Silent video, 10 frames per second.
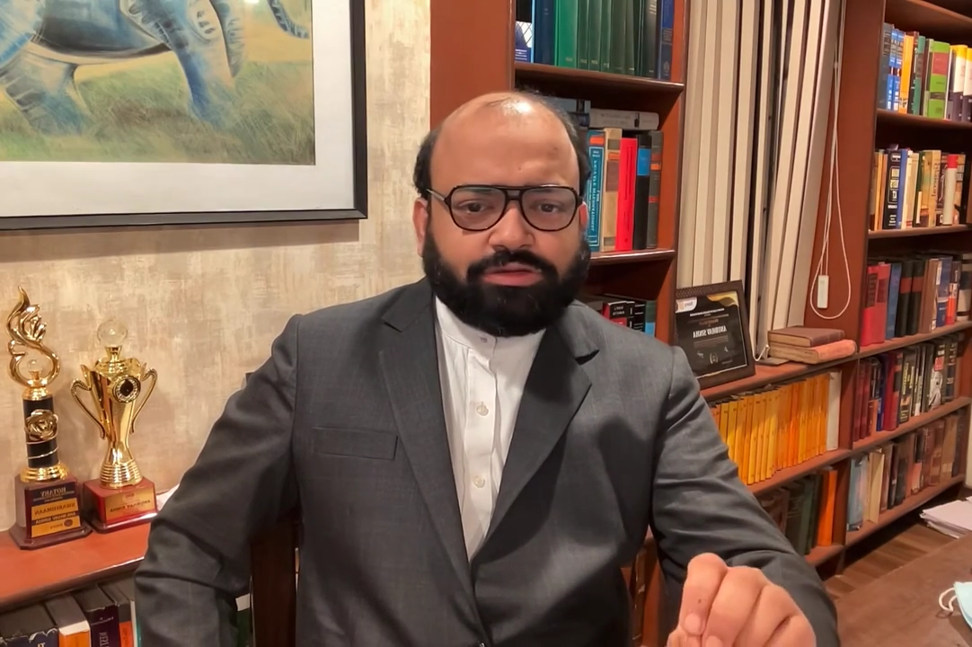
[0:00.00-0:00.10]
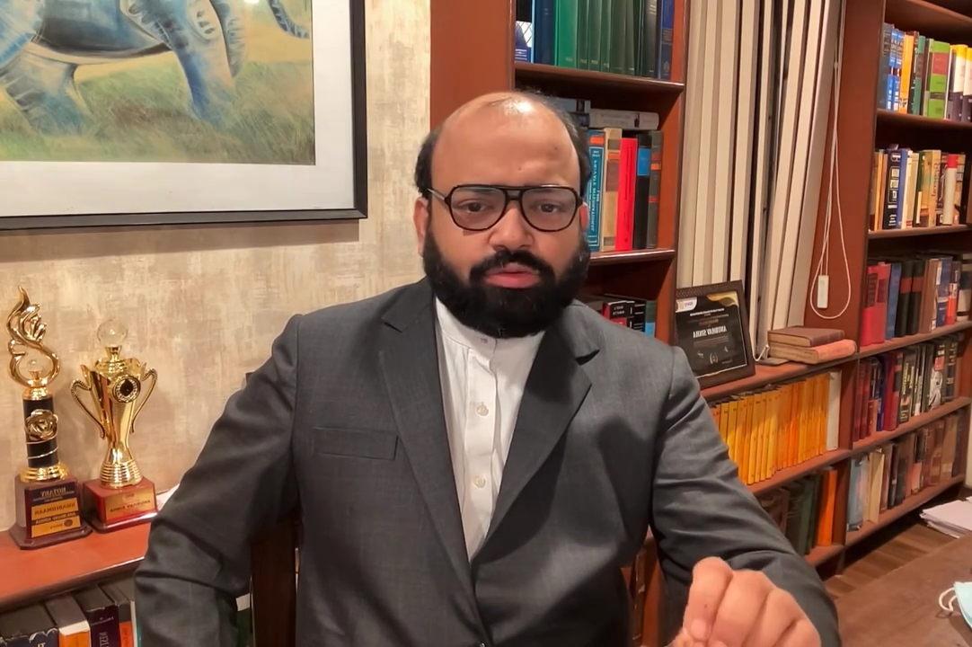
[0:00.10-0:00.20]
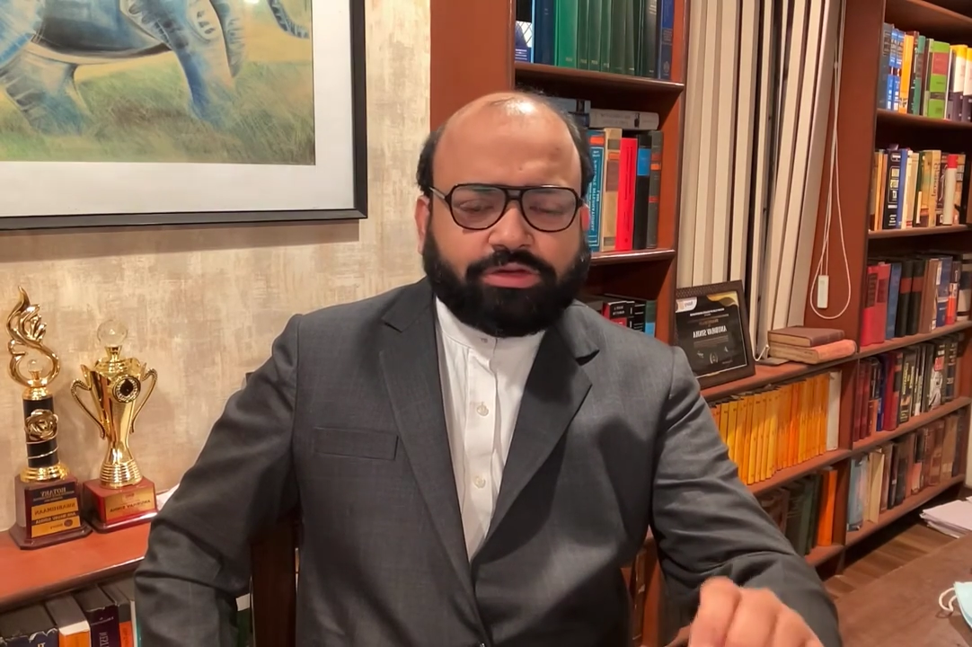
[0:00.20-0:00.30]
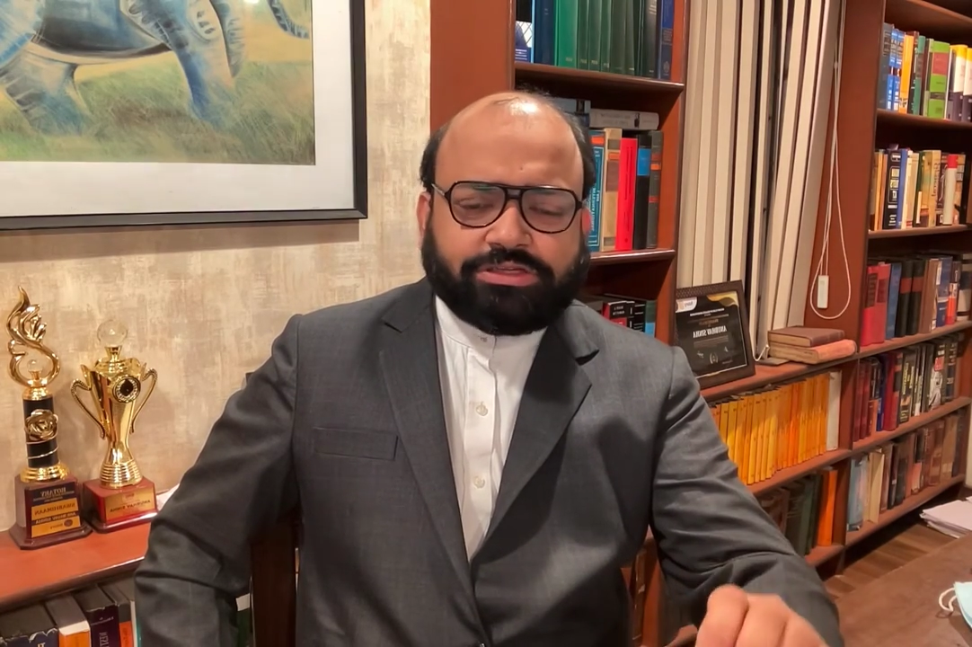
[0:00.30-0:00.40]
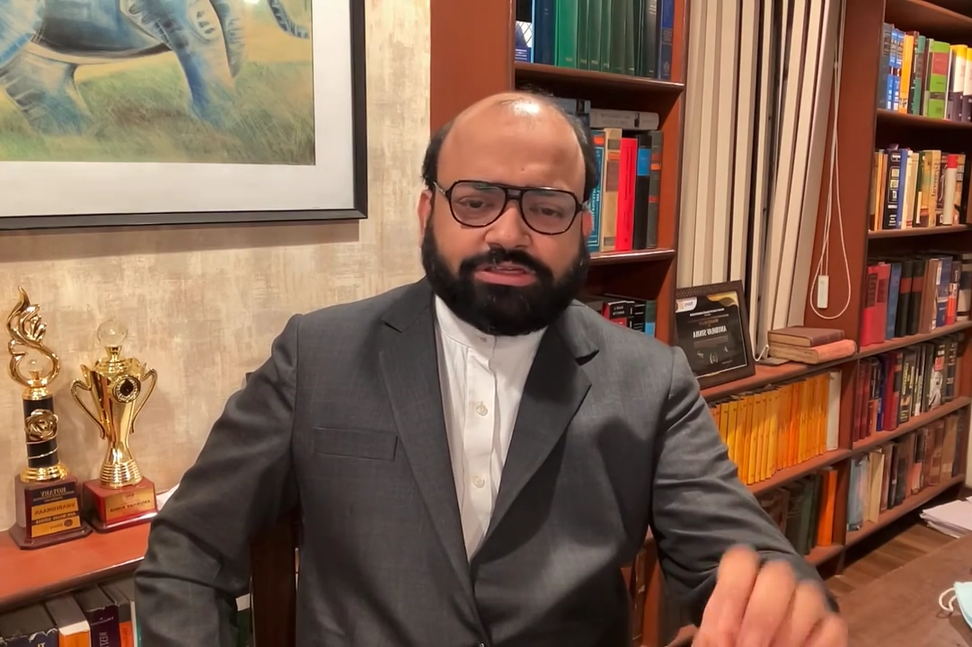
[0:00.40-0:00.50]

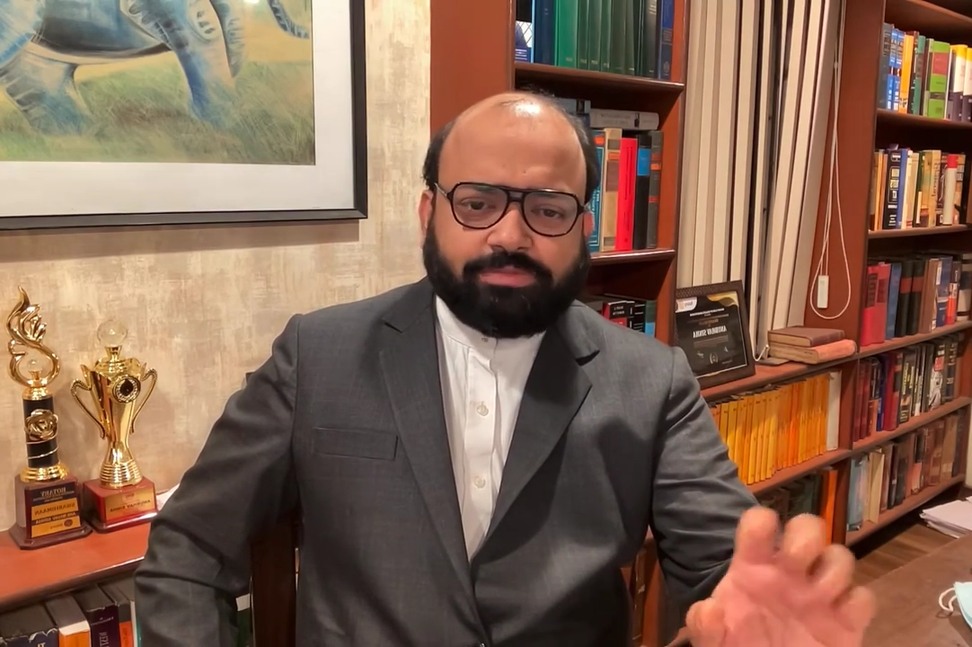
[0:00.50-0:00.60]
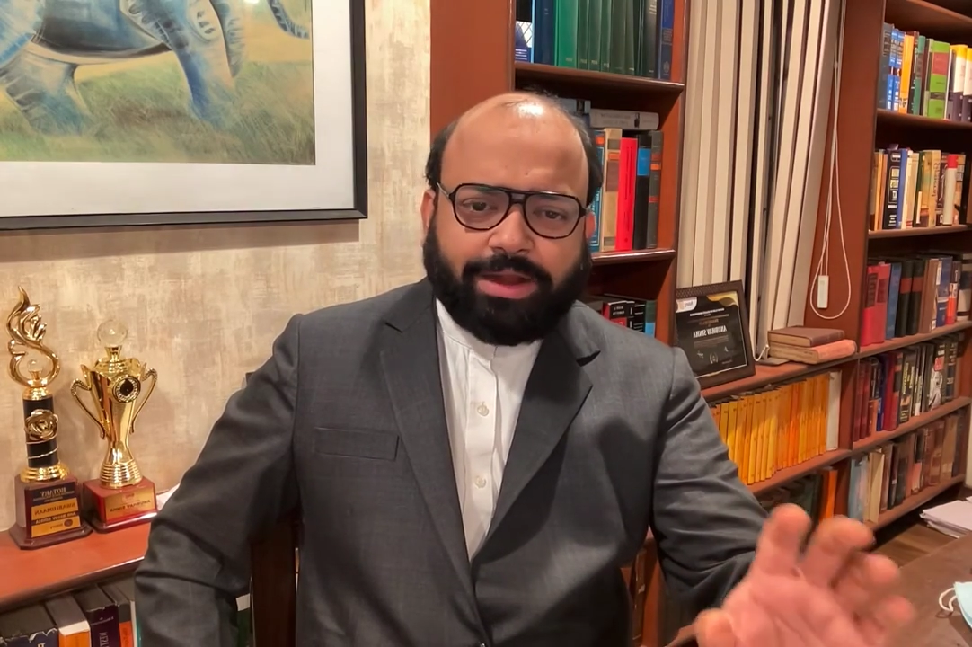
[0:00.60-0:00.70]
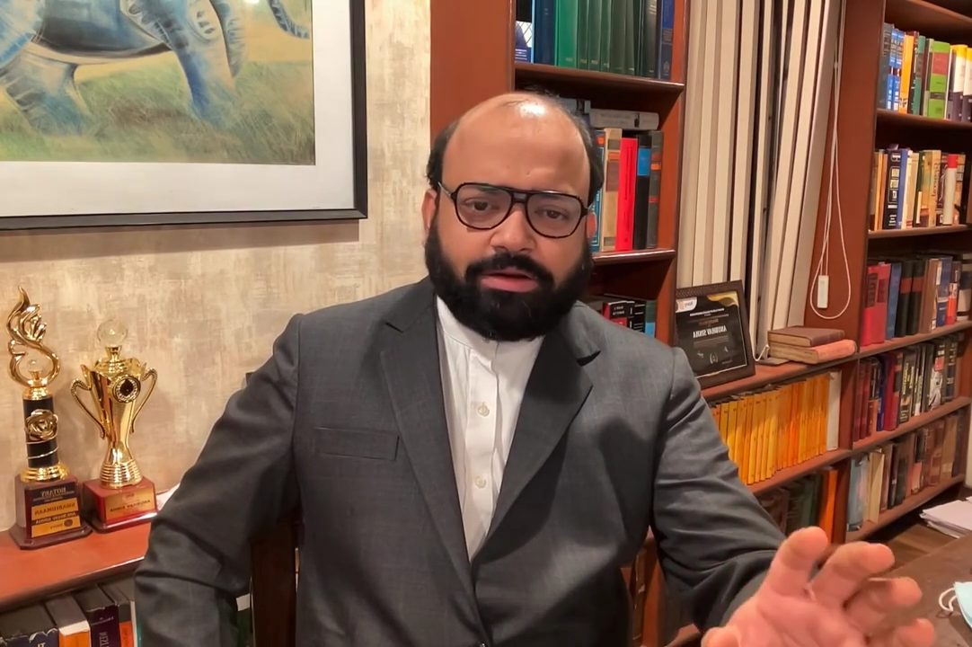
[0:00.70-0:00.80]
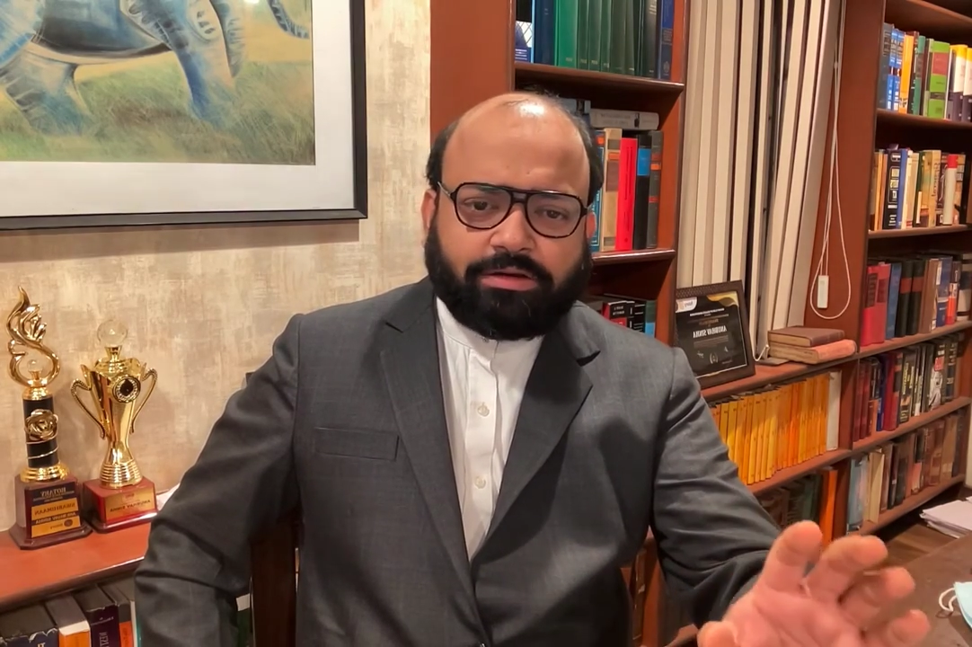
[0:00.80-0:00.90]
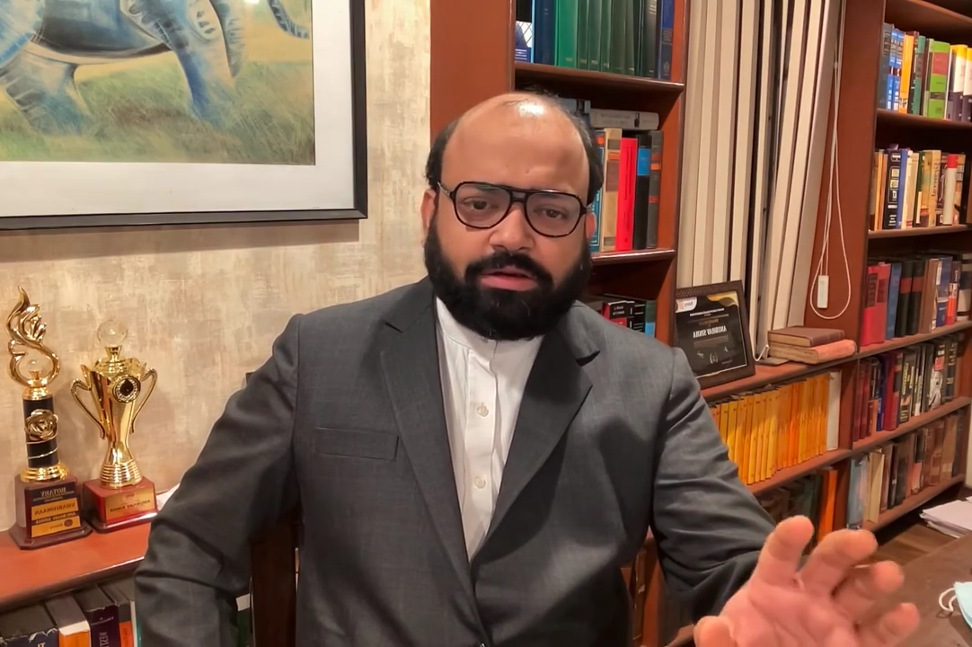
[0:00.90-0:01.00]
notice is
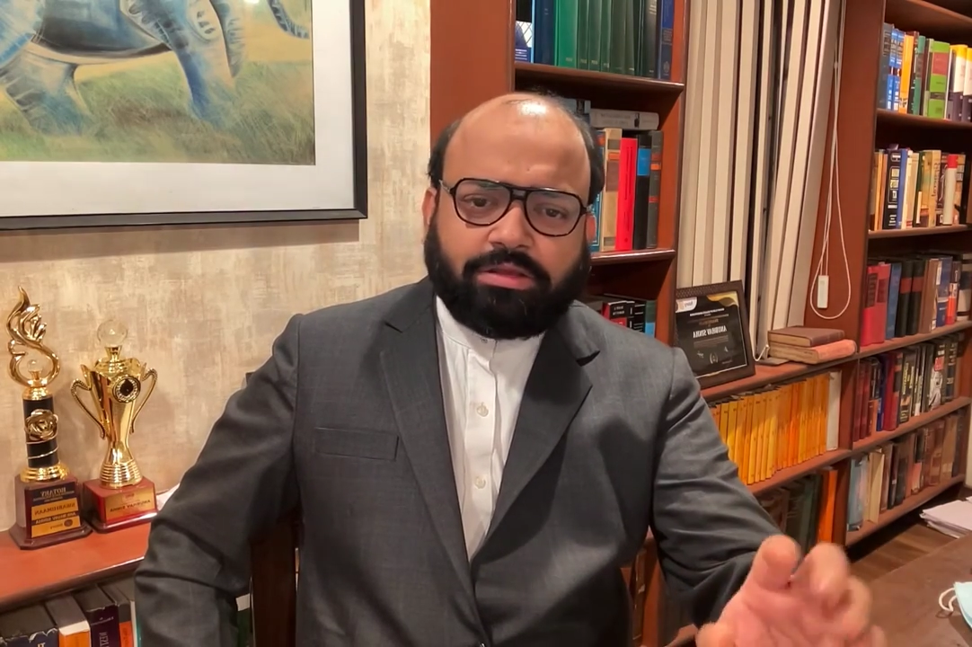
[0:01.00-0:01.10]
mandatory.